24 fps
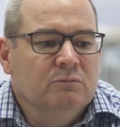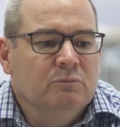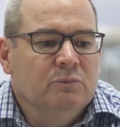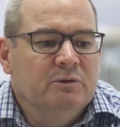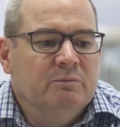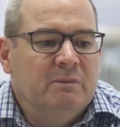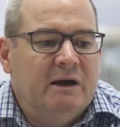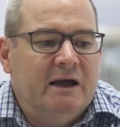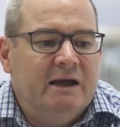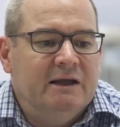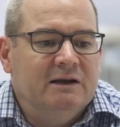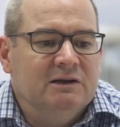
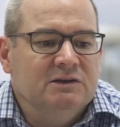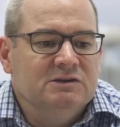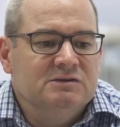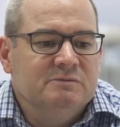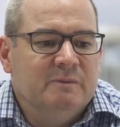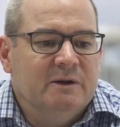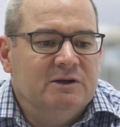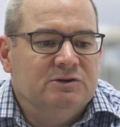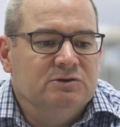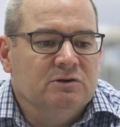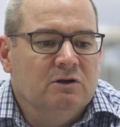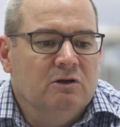We mainly
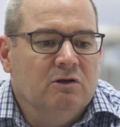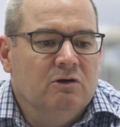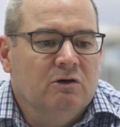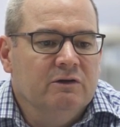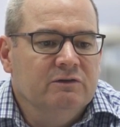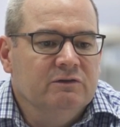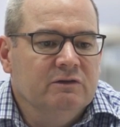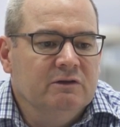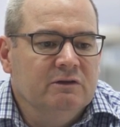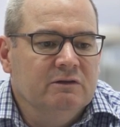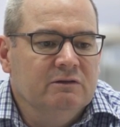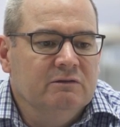
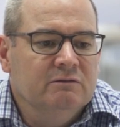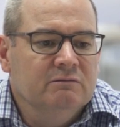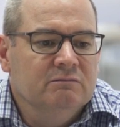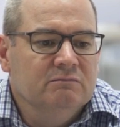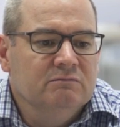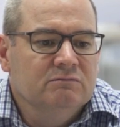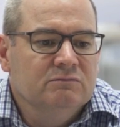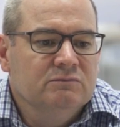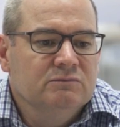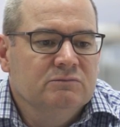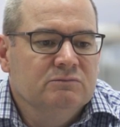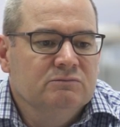specialise
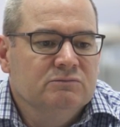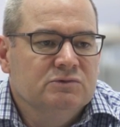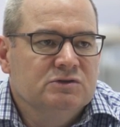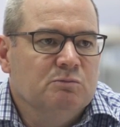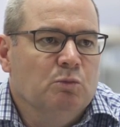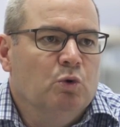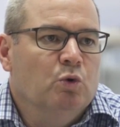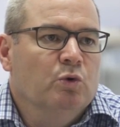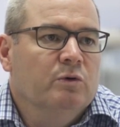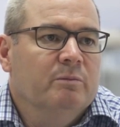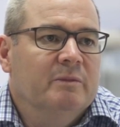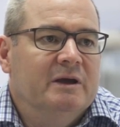in
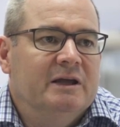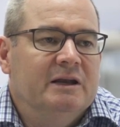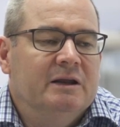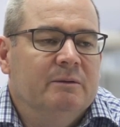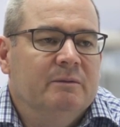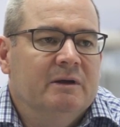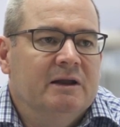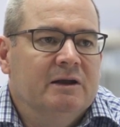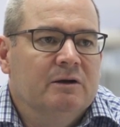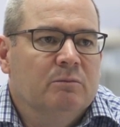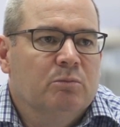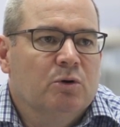small to
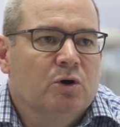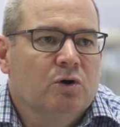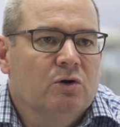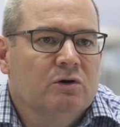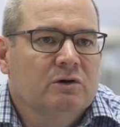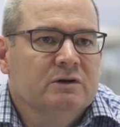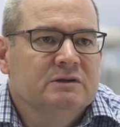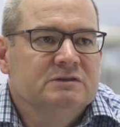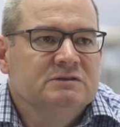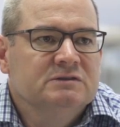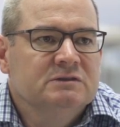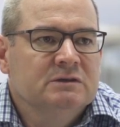medium
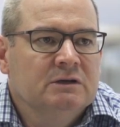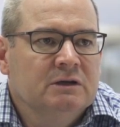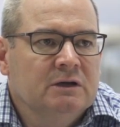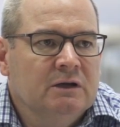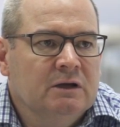enterprise.